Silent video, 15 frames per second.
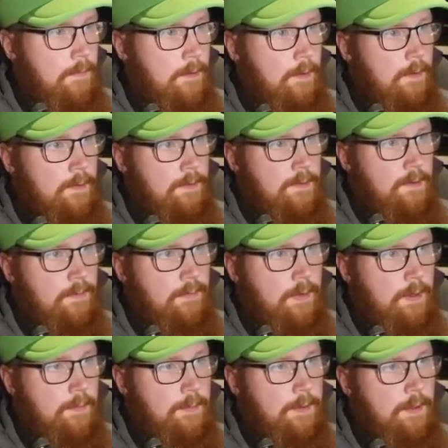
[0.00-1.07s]
Oh, there's something
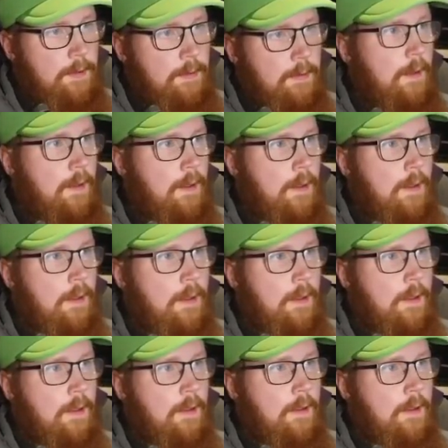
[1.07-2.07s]
up there? Welcome.